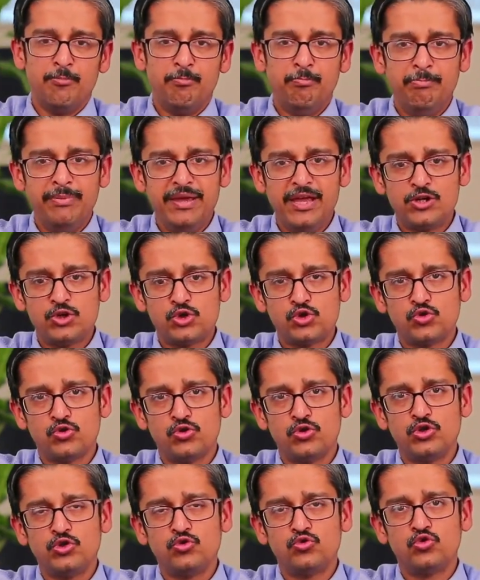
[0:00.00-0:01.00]
Make
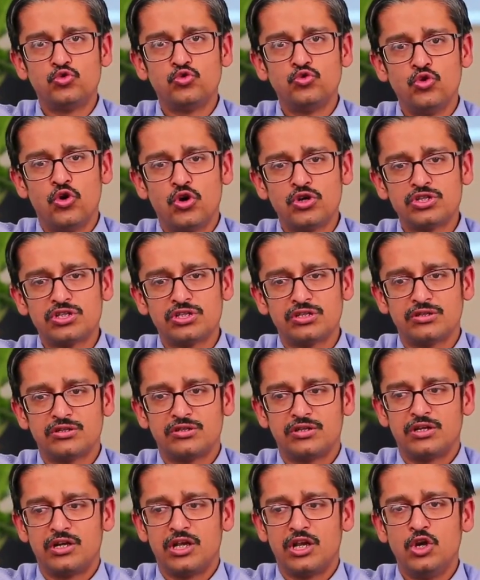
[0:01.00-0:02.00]
sure you do not
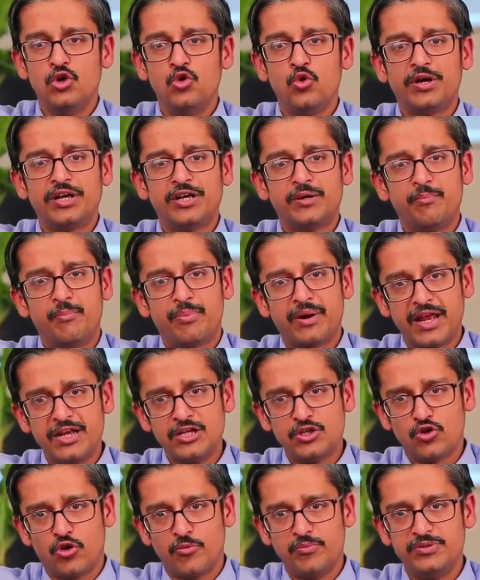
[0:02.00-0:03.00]
look at
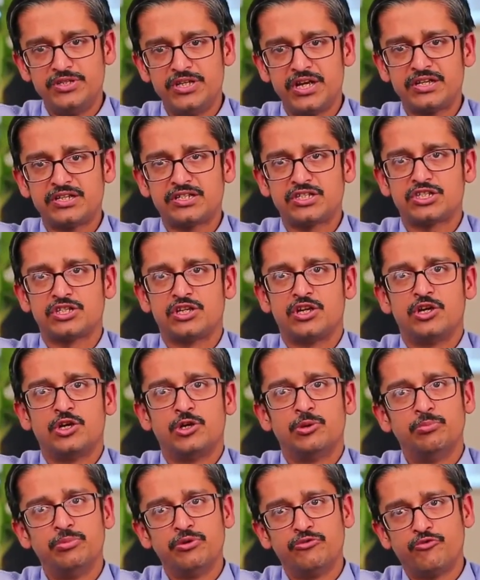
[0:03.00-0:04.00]
bright objects
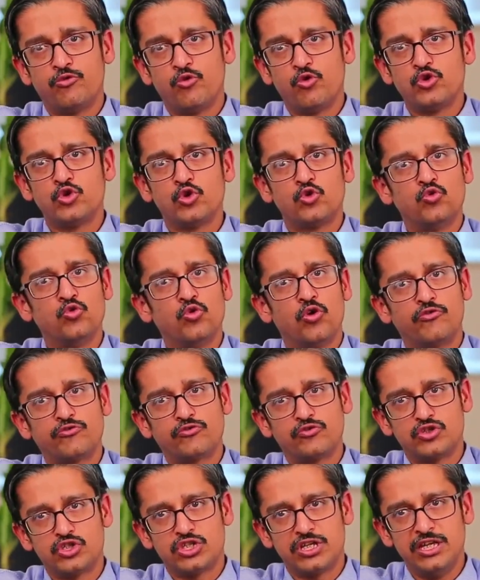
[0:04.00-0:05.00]
before you go
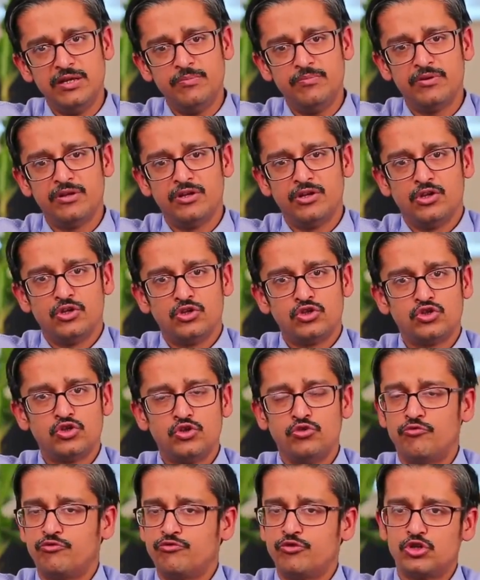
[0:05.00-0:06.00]
off to sleep. So
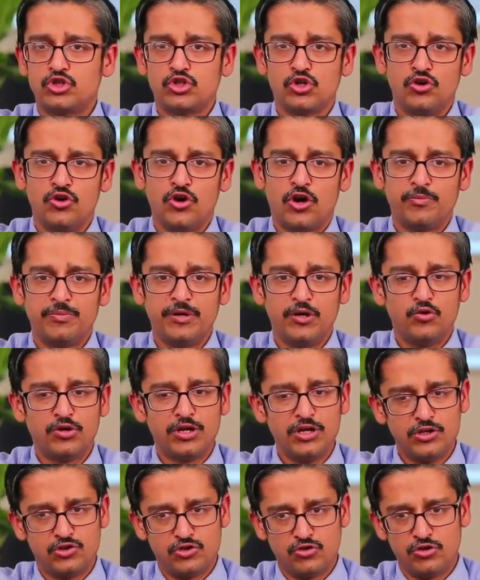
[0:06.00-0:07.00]
you should not be
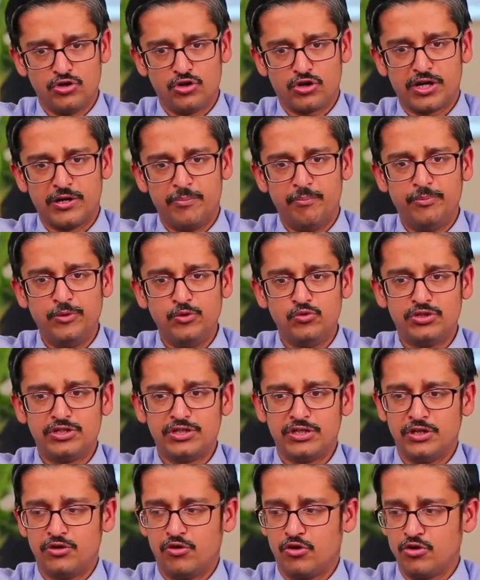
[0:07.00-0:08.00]
looking to your
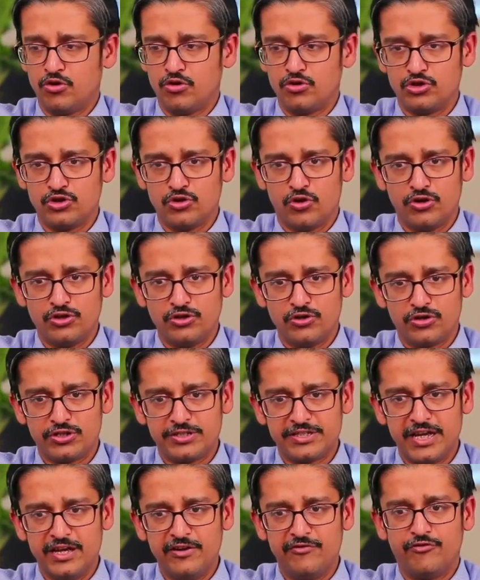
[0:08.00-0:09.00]
computer or on your
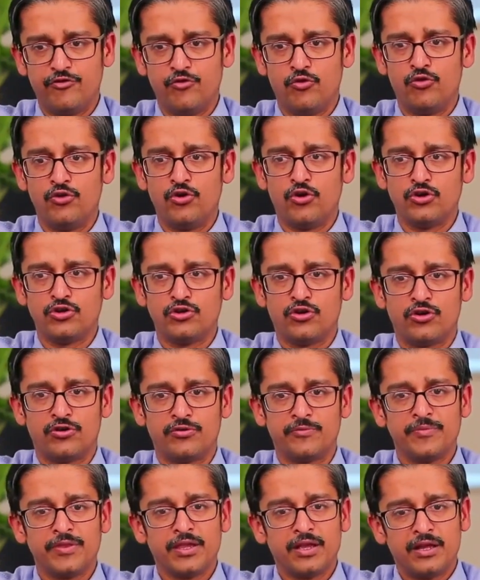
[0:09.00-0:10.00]
telephone or
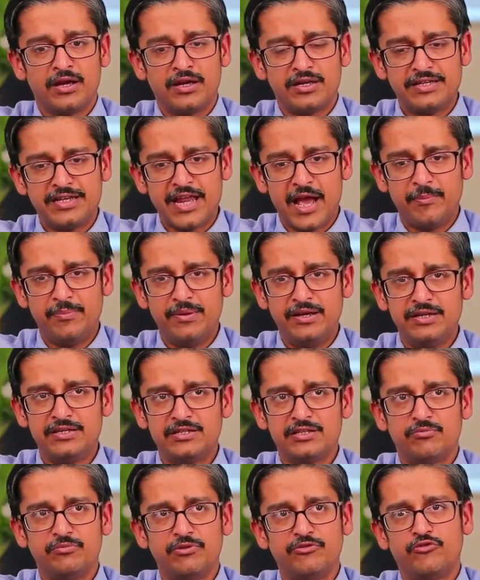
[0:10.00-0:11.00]
your
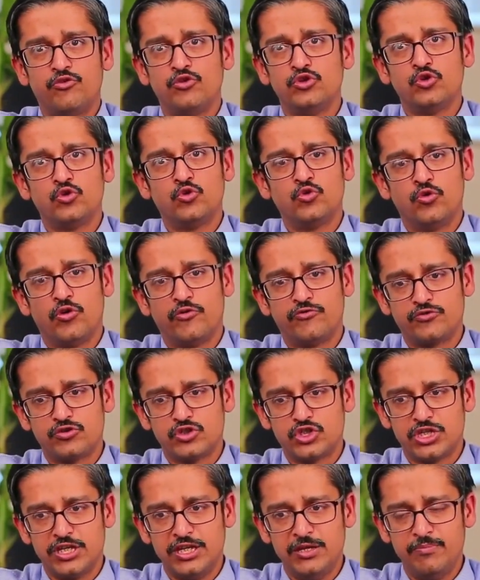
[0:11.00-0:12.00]
tablet before you go off to
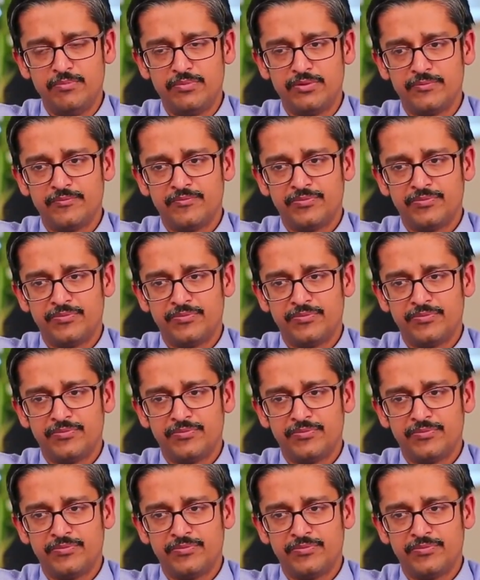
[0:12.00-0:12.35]
sleep.